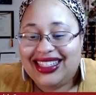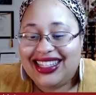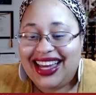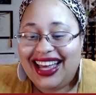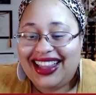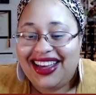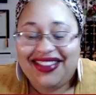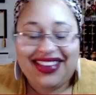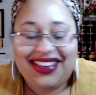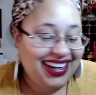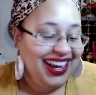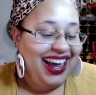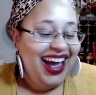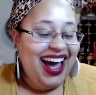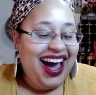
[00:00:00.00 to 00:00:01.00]
I love it.
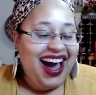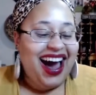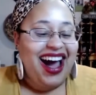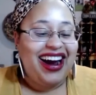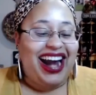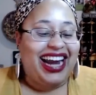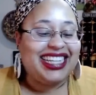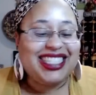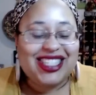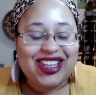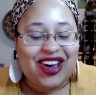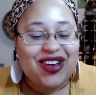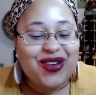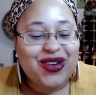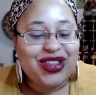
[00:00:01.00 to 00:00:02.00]
All right.
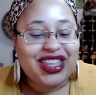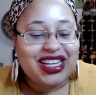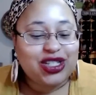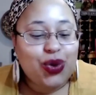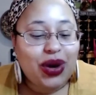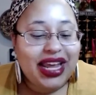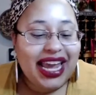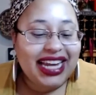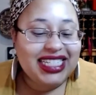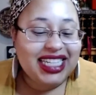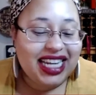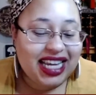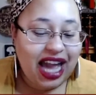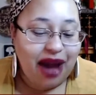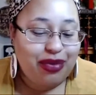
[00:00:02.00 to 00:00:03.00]
So the 2018
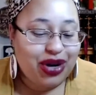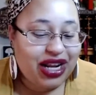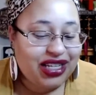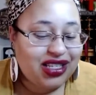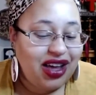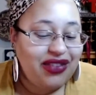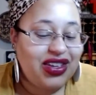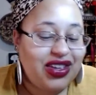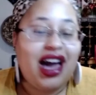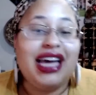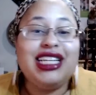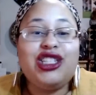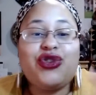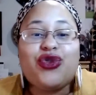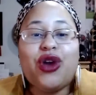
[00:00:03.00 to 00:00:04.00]
Cabernet Sauvignon is
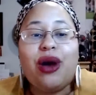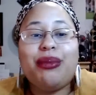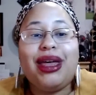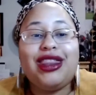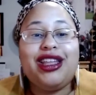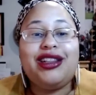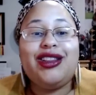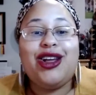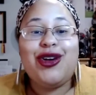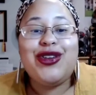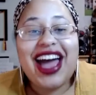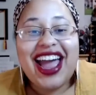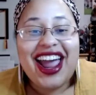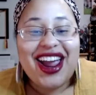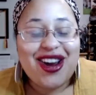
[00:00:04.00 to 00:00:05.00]
from the
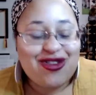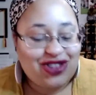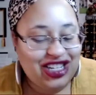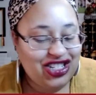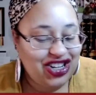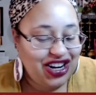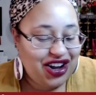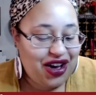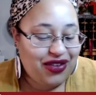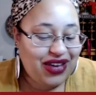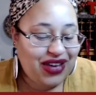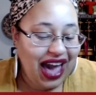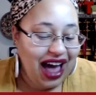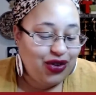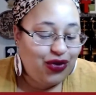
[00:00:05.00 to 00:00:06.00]
Lodi region of
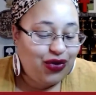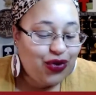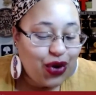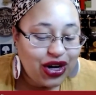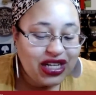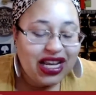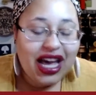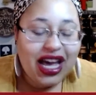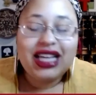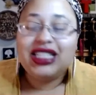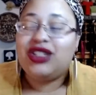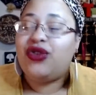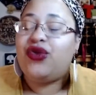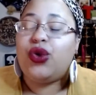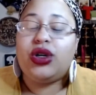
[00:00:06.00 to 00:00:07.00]
California. It's
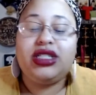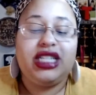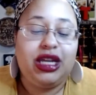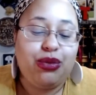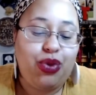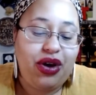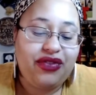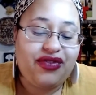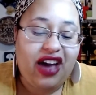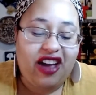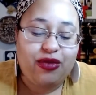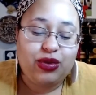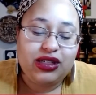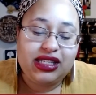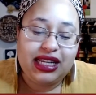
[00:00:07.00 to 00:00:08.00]

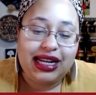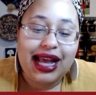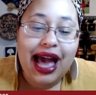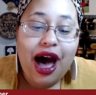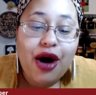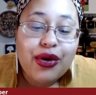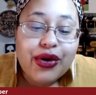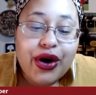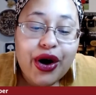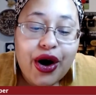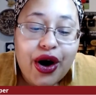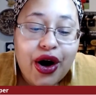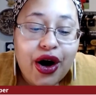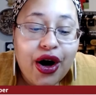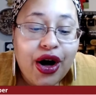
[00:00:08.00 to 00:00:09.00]
14.5%
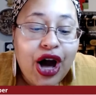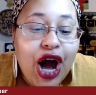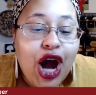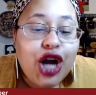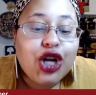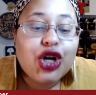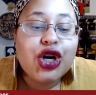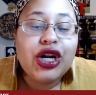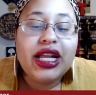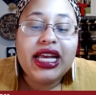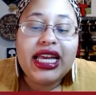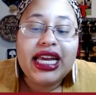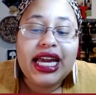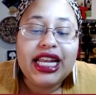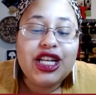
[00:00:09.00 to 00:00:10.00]
alcohol. You're going to
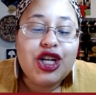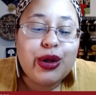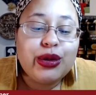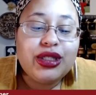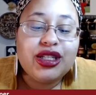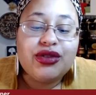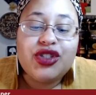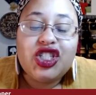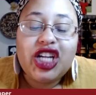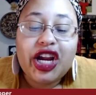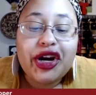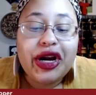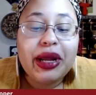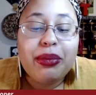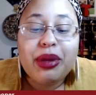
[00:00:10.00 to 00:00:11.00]
get notes of
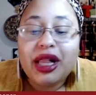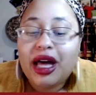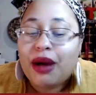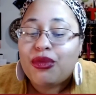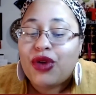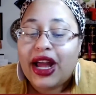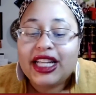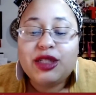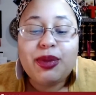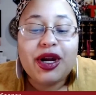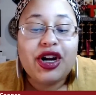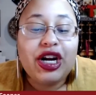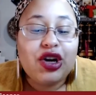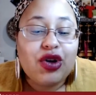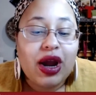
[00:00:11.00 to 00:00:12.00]
cherry, plum,
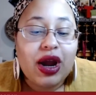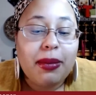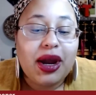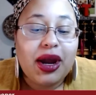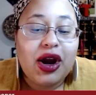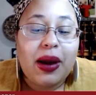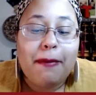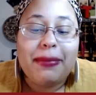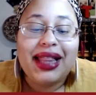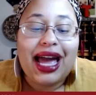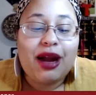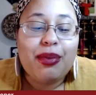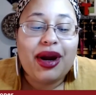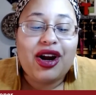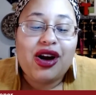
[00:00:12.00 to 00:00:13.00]
raspberry, cranberry,
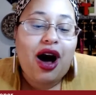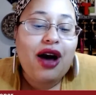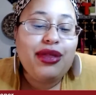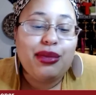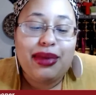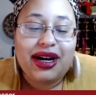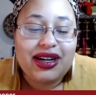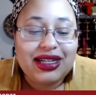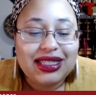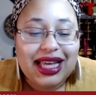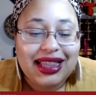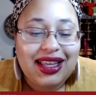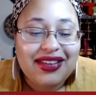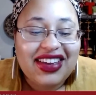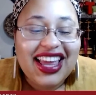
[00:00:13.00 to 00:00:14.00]
blackberry, all the berries. I
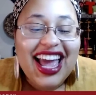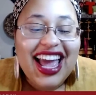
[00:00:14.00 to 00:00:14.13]
love it.